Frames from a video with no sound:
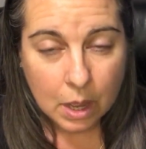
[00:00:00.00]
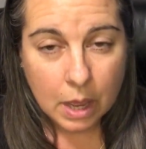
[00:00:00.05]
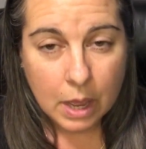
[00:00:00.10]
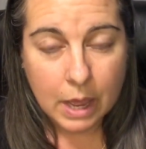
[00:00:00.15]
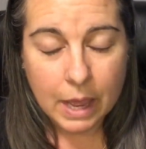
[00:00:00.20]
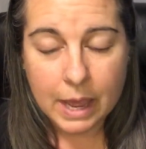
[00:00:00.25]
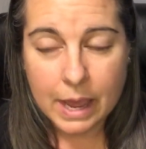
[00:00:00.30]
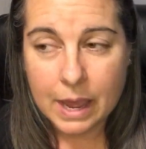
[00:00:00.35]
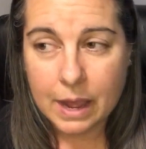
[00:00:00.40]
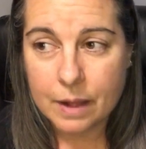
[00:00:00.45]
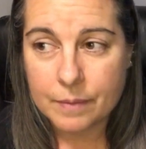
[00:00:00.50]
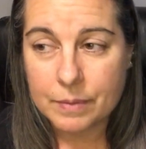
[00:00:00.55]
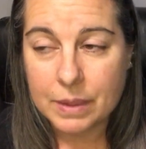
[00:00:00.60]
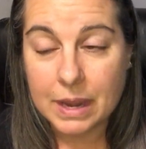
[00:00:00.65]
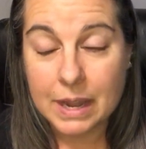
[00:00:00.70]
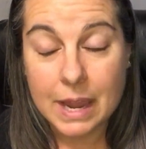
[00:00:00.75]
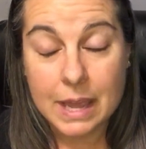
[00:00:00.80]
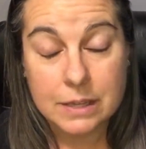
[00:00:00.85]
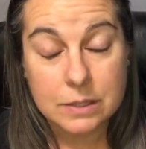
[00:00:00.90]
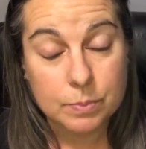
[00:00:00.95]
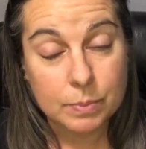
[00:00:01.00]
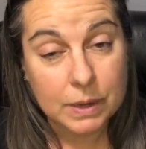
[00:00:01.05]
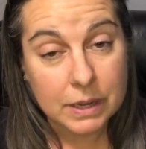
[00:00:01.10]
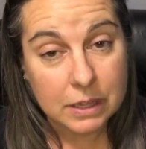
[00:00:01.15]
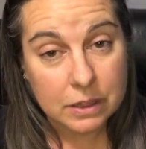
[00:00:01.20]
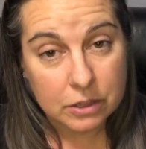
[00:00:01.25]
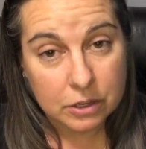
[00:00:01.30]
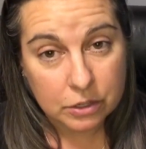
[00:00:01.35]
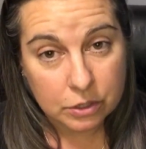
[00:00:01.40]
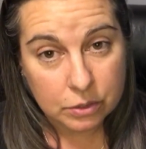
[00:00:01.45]
It has been
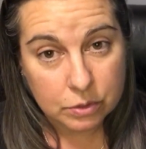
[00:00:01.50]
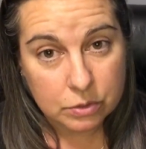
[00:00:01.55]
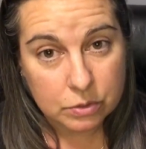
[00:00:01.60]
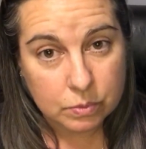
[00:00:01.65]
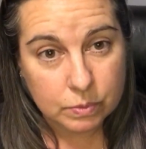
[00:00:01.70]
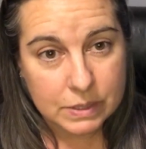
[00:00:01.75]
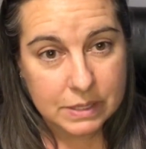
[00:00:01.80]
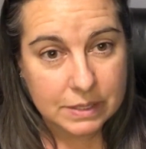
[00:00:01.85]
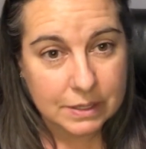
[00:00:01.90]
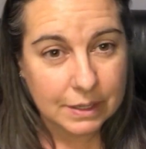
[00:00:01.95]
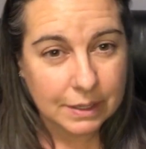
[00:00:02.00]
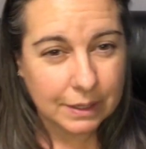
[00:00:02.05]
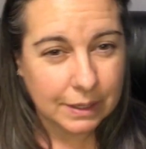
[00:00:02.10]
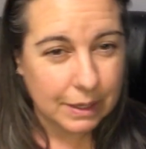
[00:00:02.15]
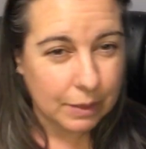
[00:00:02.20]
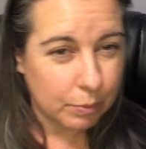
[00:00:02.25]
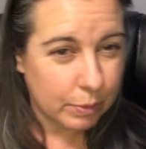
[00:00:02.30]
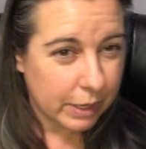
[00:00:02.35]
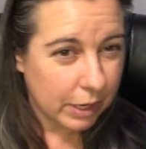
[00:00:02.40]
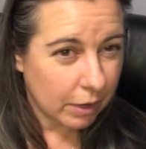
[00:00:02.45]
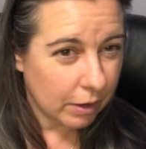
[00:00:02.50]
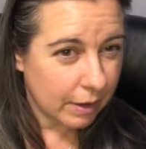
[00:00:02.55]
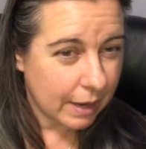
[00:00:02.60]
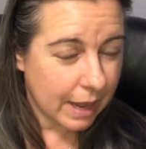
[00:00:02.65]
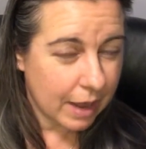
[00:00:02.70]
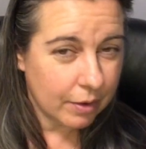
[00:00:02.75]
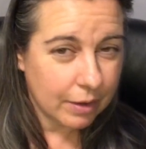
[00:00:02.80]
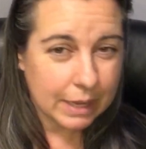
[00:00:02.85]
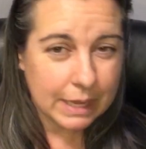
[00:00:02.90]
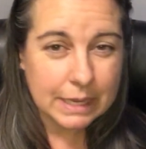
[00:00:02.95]
in the news recently. We are
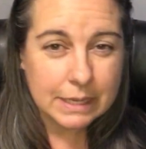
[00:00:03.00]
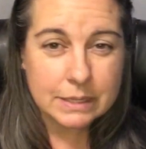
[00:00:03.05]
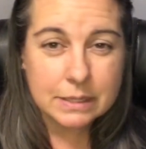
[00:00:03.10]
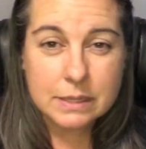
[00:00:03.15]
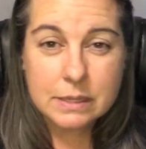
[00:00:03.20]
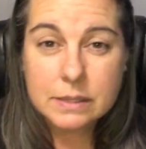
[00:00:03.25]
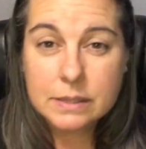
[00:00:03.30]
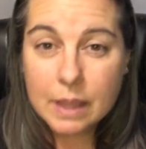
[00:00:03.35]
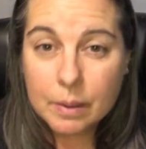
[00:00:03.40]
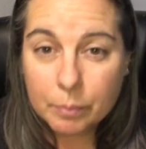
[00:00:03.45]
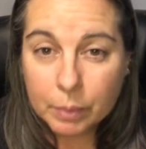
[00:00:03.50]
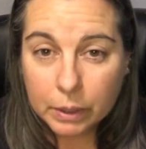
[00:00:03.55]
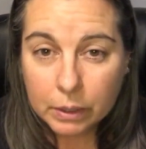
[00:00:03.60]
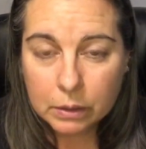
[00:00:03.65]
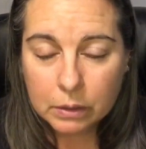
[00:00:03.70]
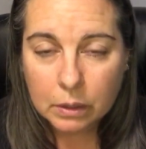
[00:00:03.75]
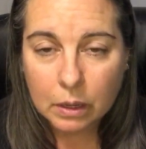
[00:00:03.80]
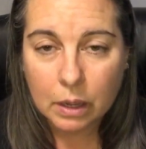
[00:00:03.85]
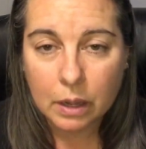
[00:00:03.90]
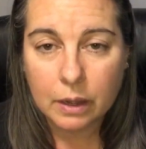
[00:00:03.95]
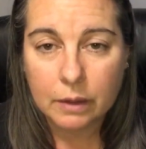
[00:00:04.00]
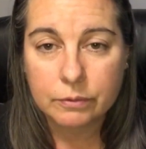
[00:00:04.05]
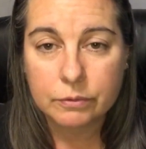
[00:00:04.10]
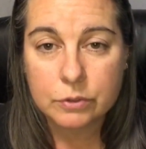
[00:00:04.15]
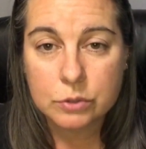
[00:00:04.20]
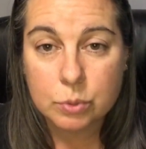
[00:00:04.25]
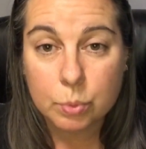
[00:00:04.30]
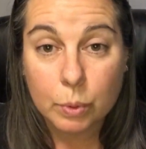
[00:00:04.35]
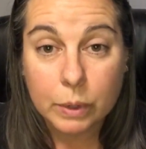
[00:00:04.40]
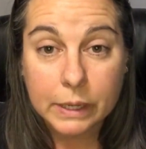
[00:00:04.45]
now in December of
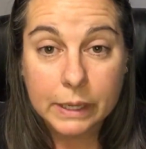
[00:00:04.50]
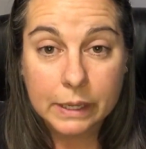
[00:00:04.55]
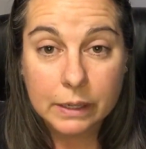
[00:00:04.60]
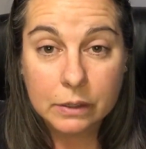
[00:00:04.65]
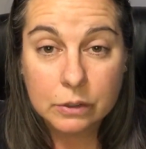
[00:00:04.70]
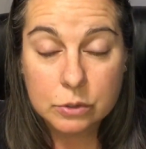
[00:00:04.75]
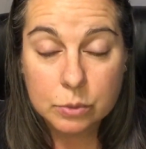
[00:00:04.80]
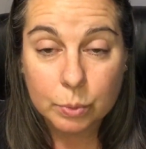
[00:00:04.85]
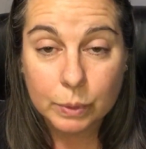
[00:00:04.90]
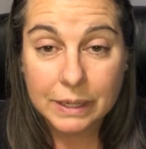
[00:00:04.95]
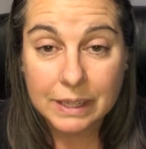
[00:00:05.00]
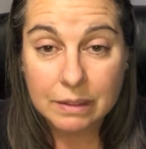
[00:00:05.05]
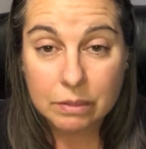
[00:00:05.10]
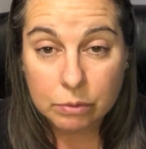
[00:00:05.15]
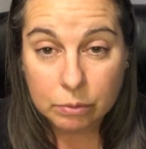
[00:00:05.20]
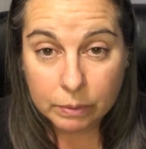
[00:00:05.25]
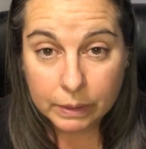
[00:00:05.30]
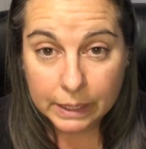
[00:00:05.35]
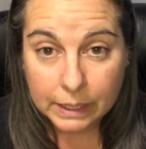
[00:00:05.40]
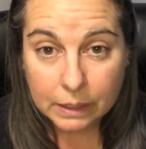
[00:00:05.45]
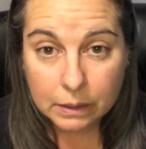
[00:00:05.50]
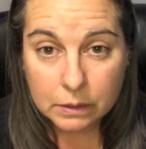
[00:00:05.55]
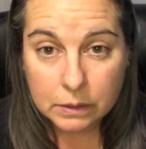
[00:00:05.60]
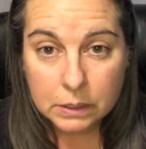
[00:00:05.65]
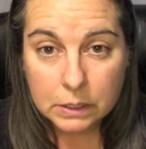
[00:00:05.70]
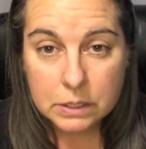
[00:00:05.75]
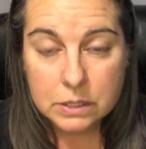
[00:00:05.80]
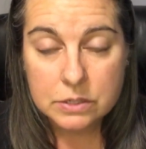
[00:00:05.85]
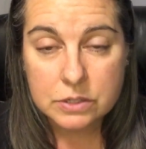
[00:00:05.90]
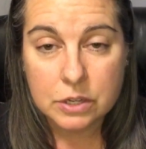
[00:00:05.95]
2023,
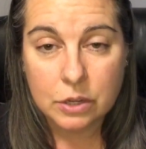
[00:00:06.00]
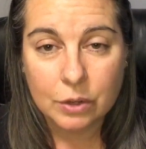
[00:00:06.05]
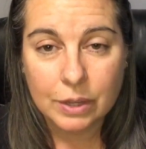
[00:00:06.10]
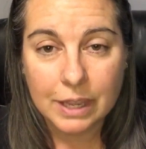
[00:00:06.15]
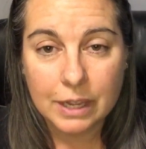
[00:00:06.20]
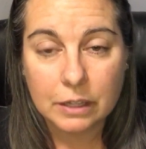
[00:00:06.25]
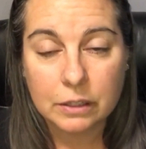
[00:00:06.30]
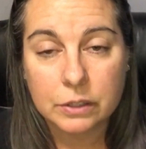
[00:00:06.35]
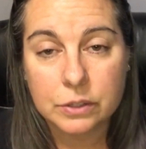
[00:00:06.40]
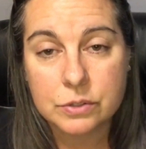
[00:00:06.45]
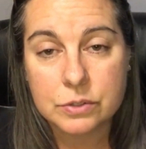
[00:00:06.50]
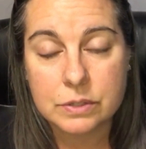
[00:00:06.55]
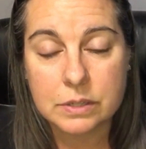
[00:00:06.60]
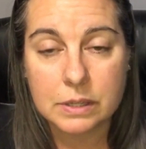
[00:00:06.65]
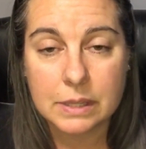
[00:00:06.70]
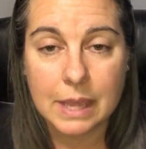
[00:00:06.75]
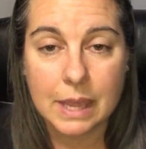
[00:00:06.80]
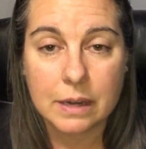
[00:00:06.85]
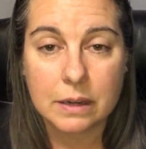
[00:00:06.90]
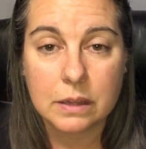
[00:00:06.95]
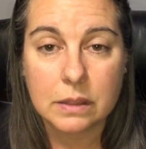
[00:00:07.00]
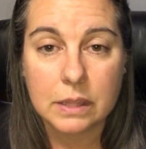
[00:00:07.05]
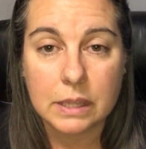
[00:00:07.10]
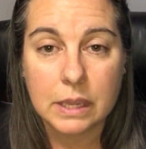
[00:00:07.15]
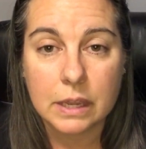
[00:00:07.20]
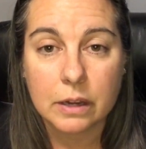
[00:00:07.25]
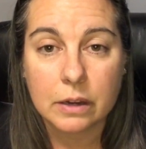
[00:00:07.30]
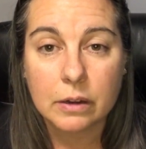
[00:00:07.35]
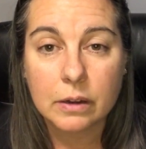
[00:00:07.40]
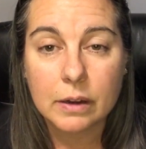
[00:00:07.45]
so getting close to the end of the
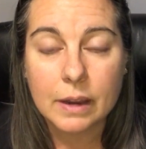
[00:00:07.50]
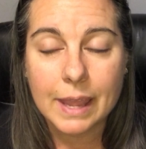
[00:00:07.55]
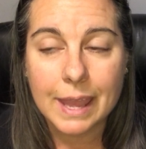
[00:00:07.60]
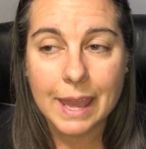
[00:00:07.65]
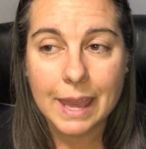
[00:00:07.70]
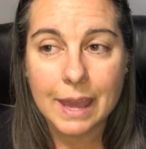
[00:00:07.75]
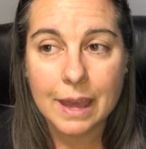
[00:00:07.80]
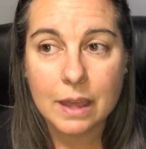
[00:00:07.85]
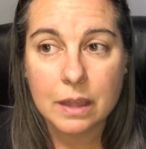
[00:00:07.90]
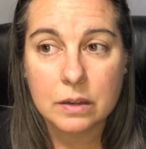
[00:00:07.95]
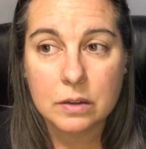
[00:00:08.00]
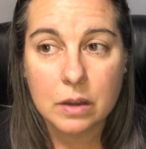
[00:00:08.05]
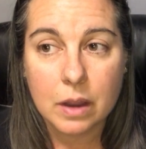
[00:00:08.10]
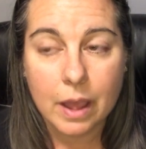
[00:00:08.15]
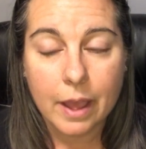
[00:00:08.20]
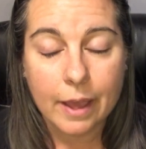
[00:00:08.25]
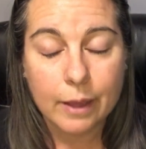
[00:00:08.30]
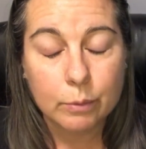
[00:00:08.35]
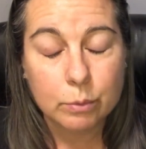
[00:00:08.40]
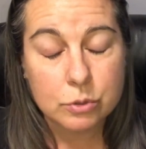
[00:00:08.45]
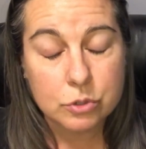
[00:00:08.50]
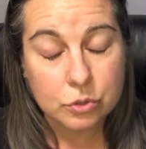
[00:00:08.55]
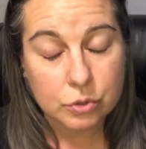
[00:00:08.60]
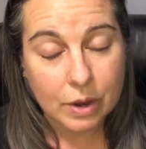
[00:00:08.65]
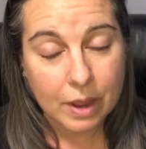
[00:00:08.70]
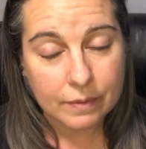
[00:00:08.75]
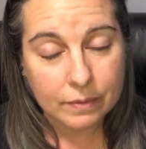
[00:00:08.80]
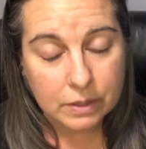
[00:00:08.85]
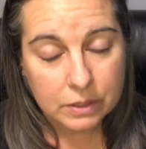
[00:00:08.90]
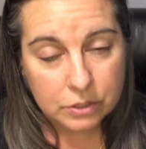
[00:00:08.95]
year. And I was
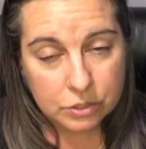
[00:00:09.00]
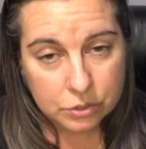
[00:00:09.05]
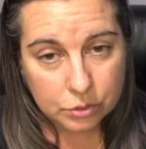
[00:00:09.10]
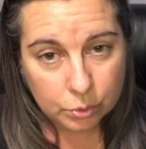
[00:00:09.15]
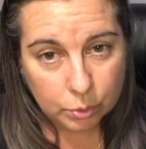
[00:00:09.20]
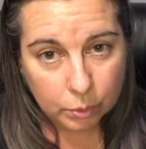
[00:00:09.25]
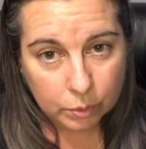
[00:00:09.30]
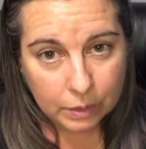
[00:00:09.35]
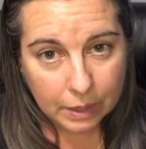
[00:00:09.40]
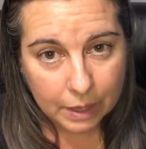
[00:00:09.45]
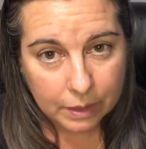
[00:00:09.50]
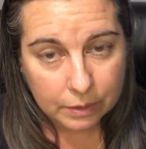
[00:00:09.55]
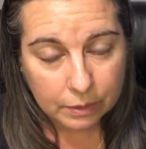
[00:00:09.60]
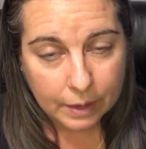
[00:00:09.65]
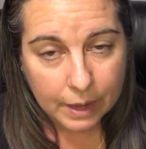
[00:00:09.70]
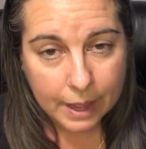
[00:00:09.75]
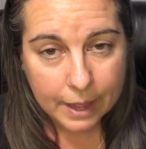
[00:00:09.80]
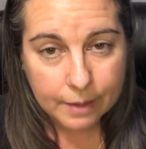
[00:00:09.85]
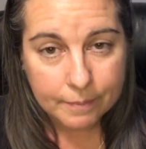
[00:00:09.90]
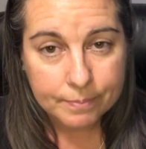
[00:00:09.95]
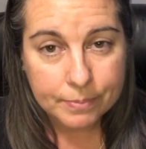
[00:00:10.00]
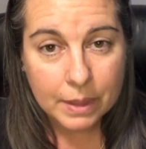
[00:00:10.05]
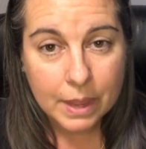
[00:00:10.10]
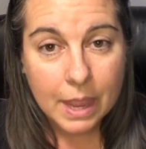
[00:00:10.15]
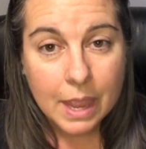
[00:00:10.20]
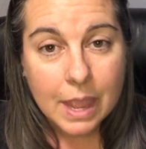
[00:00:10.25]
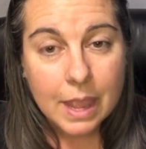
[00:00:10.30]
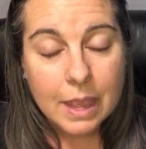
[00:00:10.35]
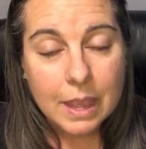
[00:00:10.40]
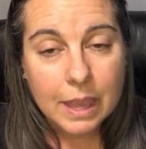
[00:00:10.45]
driving to school the other day
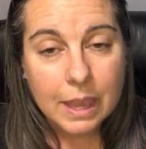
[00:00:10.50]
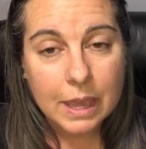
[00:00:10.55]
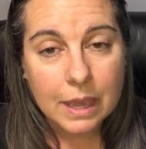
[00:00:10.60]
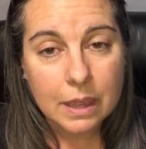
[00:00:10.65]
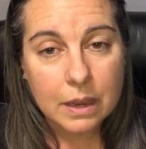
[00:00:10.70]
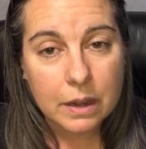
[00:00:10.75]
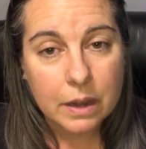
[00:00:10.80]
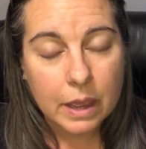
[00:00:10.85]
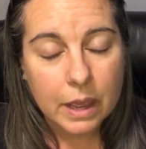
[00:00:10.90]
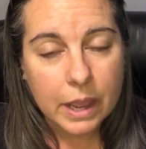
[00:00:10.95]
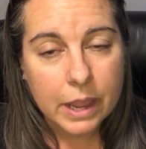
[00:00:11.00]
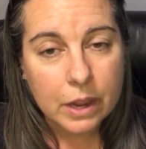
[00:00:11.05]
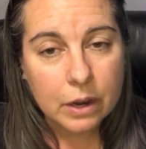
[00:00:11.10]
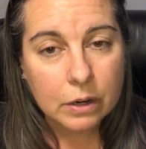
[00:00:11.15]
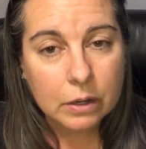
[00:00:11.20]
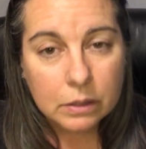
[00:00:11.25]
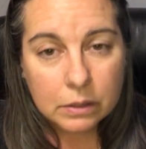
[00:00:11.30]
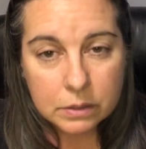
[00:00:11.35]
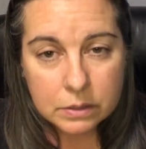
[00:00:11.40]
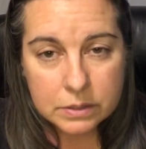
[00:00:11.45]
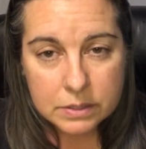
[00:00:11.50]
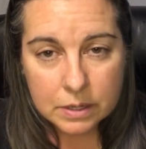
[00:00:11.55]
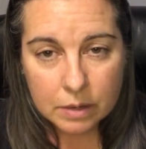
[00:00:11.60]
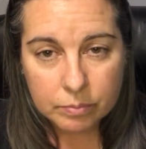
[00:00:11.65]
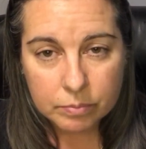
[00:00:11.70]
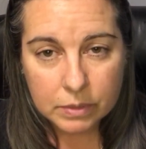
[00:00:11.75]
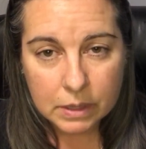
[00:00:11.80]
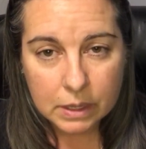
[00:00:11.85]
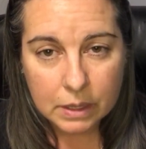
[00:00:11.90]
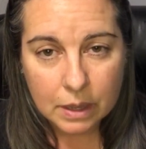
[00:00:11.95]
and I heard
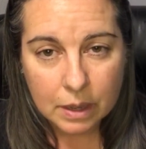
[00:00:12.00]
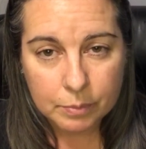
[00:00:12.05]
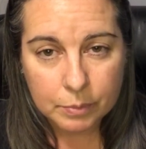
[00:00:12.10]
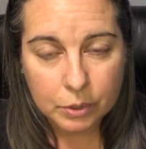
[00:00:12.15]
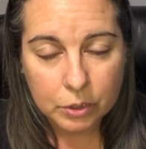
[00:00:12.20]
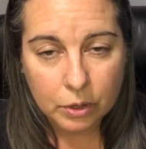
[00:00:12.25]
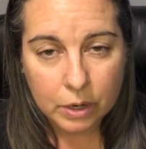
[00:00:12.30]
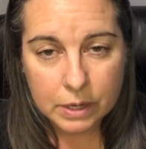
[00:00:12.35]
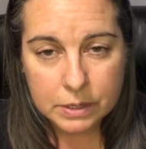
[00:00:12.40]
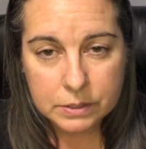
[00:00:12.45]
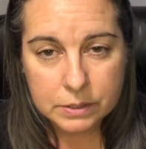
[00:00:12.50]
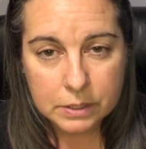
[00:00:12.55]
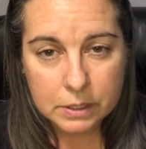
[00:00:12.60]
something come across the